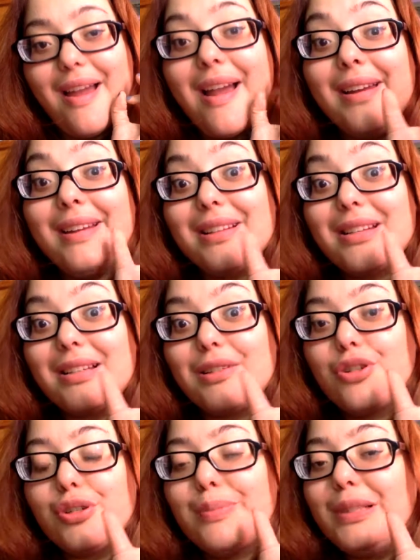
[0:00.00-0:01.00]
anything
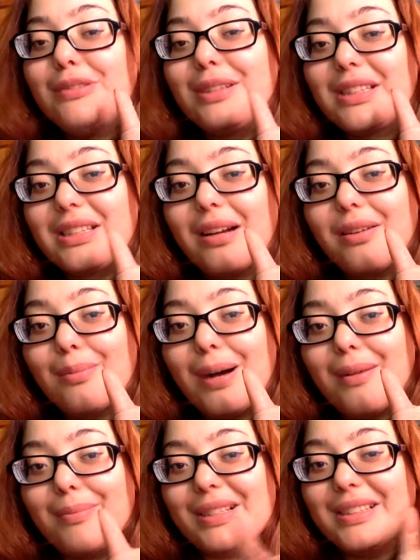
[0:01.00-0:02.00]
you should be stressed out
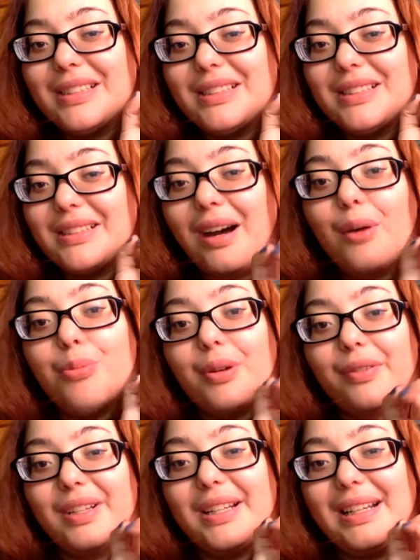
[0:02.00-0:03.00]
about, because it's not
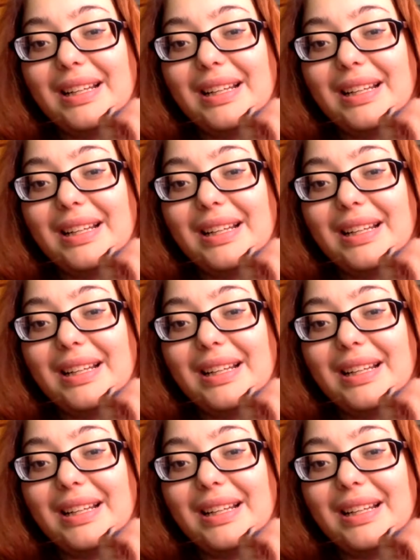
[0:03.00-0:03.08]
worth it.